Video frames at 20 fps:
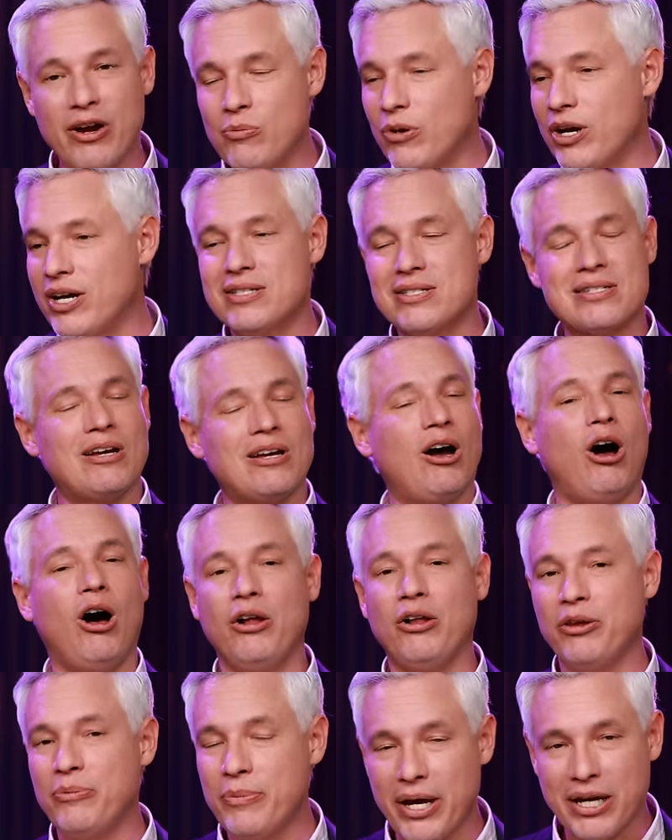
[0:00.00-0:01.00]
rates, all
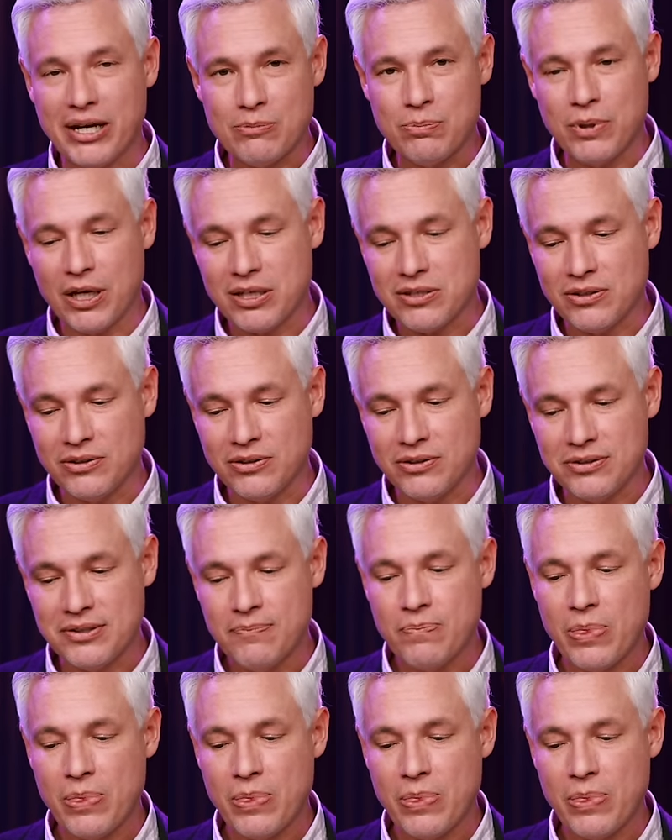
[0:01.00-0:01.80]
the megapixels.